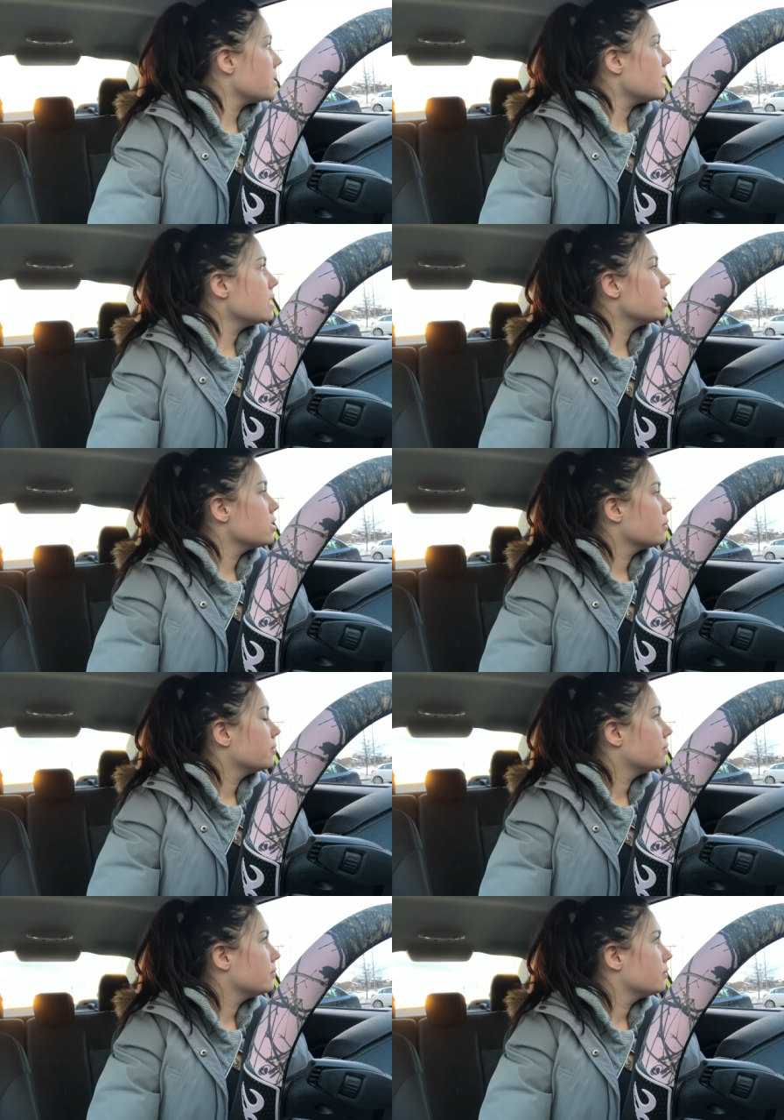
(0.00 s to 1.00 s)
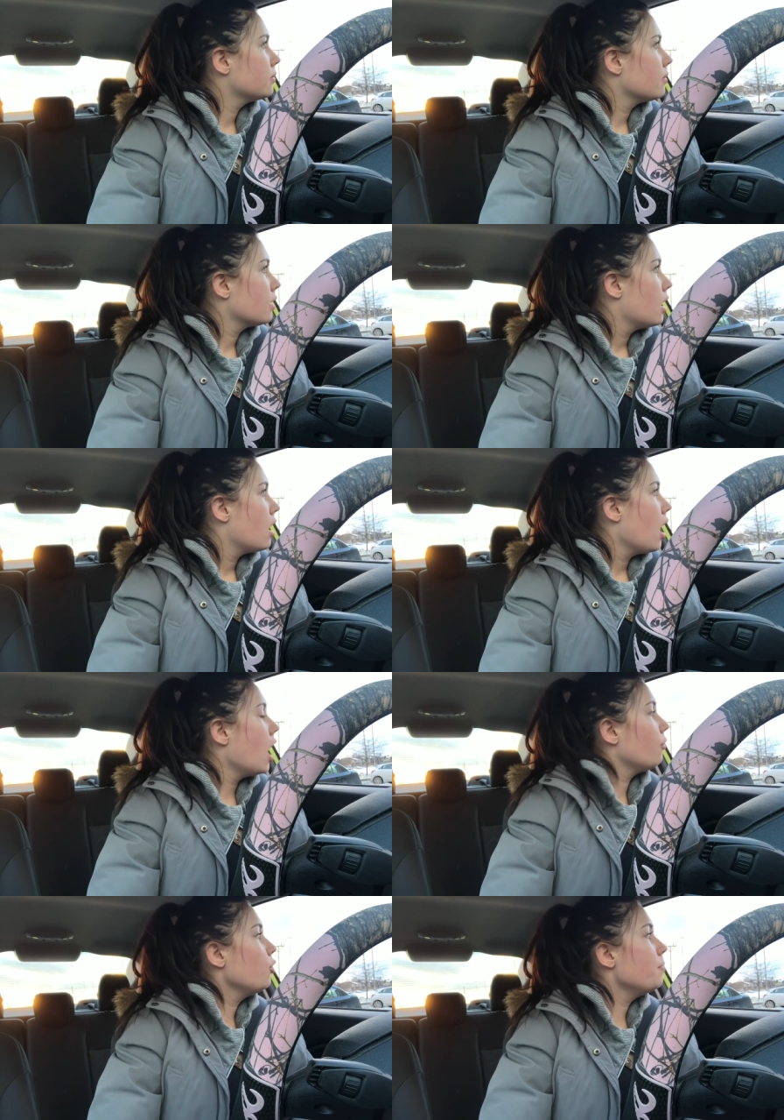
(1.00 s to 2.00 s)
please? And your drink today?
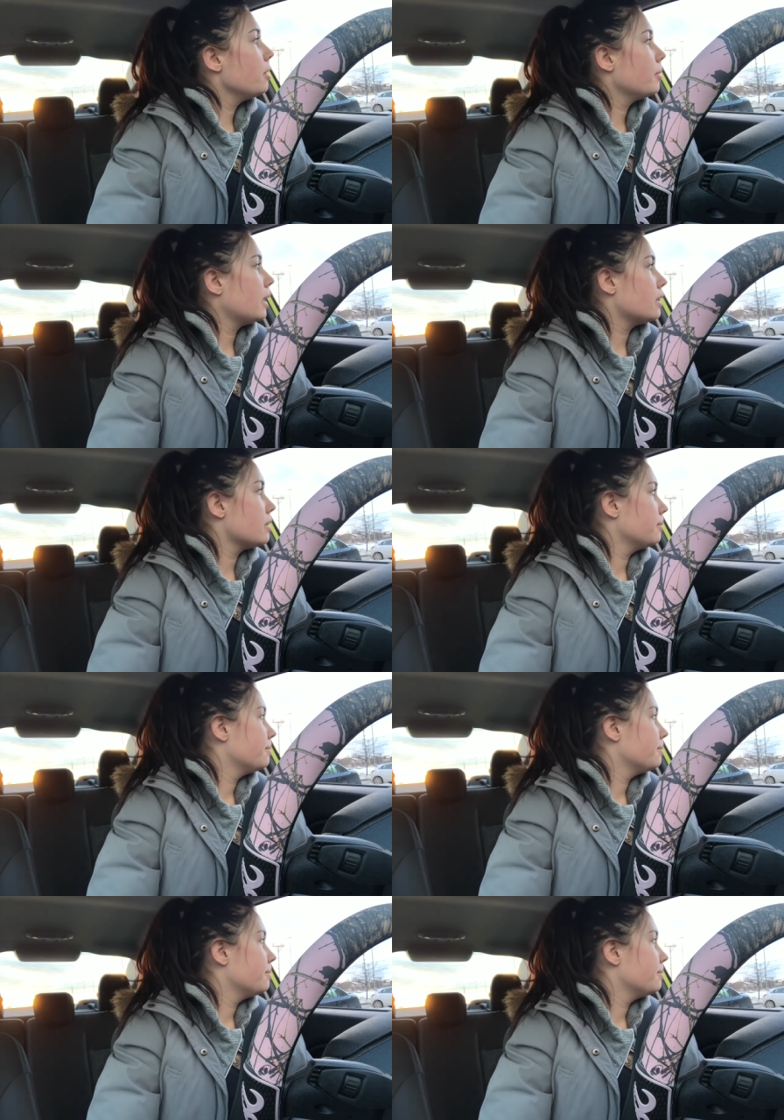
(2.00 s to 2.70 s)
Uh, root beer, please.